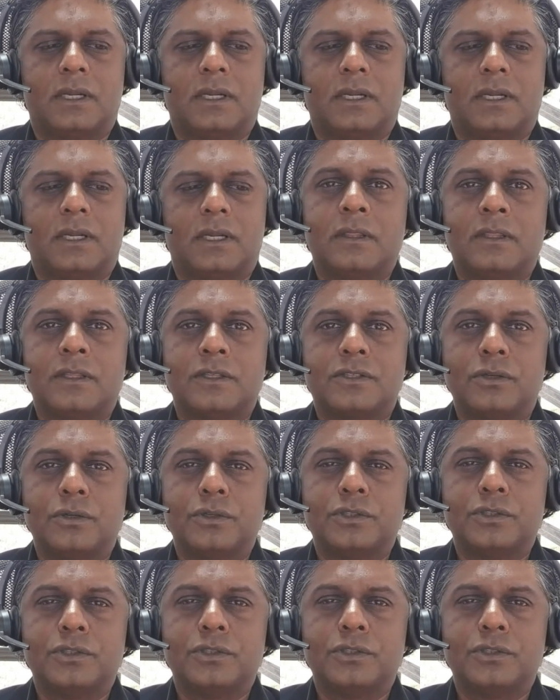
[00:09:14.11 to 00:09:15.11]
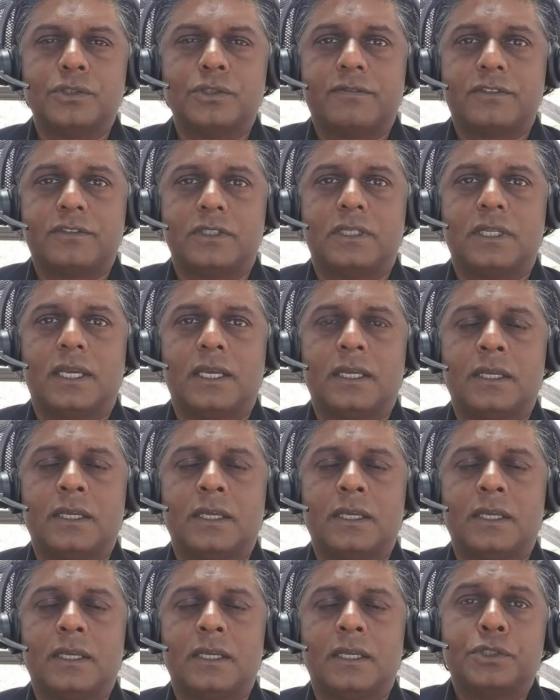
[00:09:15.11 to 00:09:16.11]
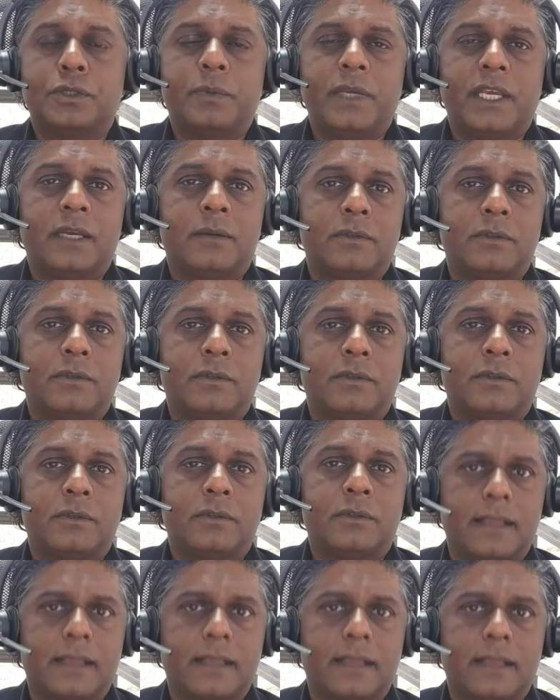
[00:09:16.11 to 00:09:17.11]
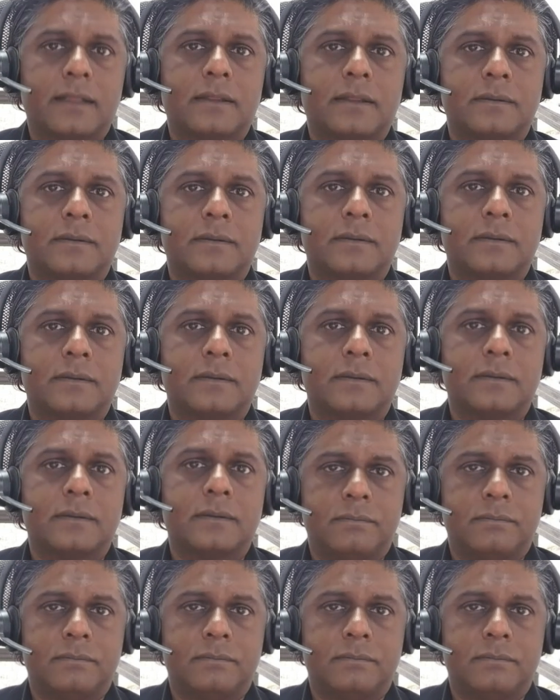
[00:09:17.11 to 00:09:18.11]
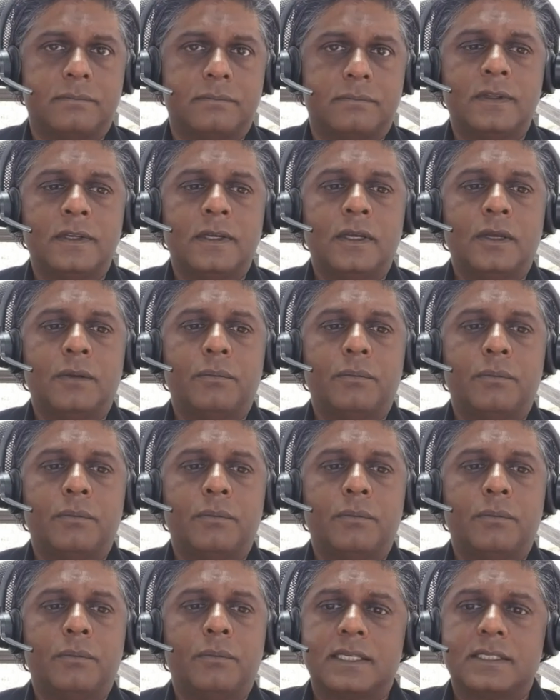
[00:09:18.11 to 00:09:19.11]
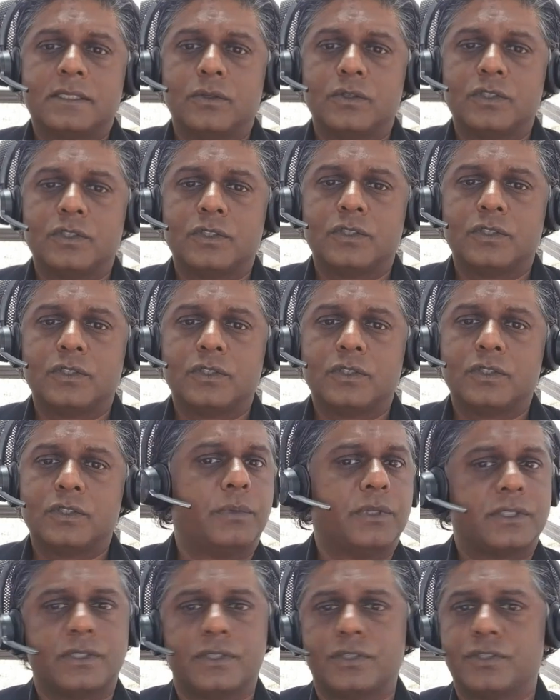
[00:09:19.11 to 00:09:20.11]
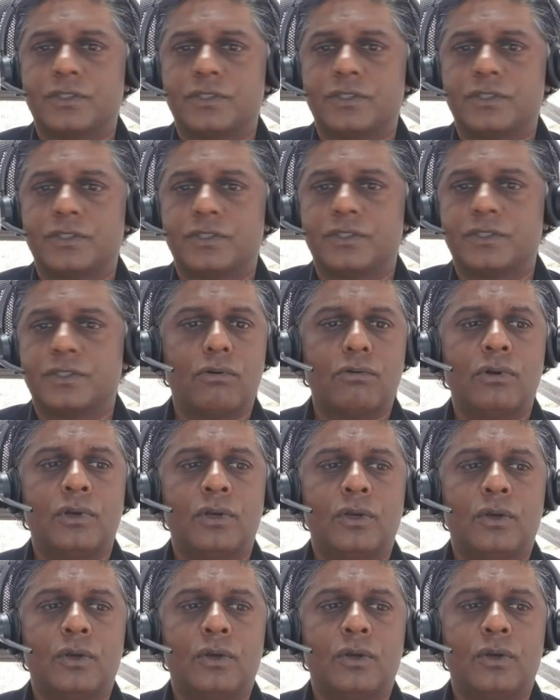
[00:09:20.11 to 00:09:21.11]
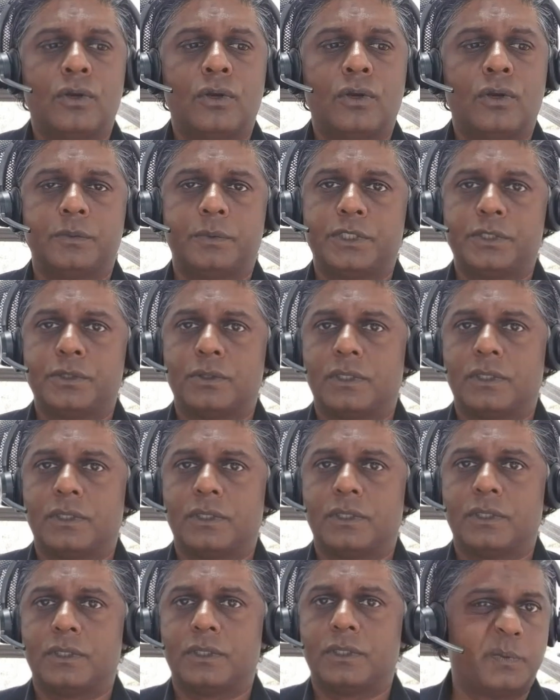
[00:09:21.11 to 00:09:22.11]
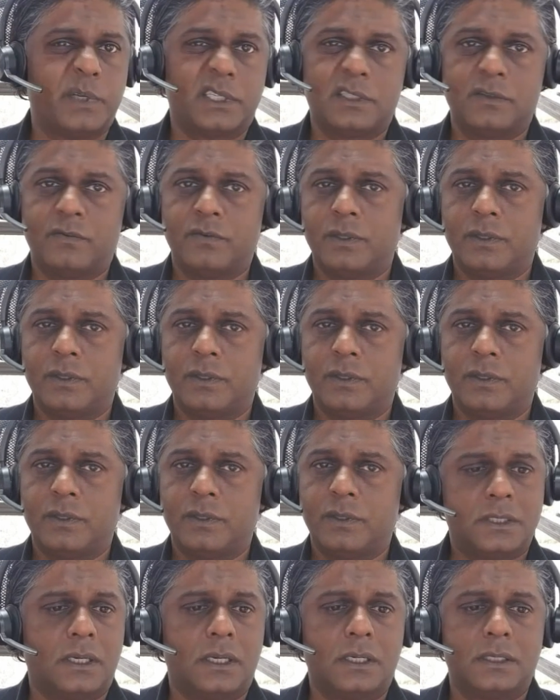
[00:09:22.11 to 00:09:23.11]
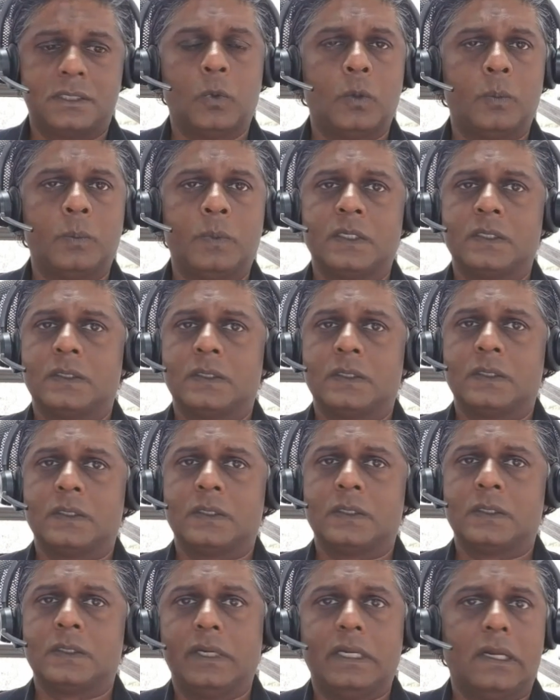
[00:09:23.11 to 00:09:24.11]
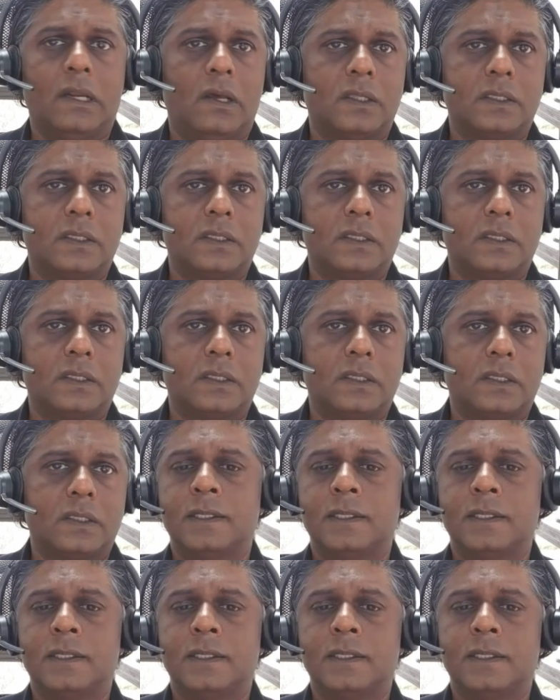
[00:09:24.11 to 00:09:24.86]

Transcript: With the solutions we have today should be able to scale overall, because as those SMB businesses grow, we need to be sure that irrespective whether you're a startup, a small business, a freelancer,